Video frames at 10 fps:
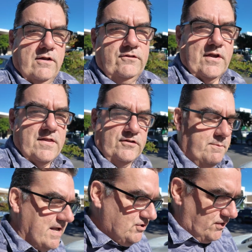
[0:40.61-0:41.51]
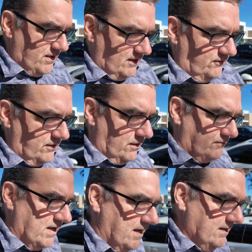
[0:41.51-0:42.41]
So there's a bunch of things that
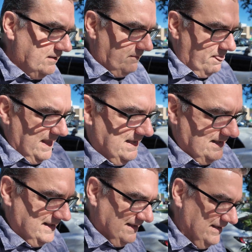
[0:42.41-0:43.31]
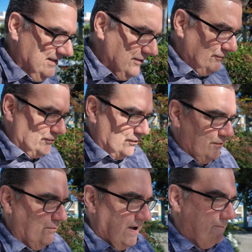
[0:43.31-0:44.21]
I've done to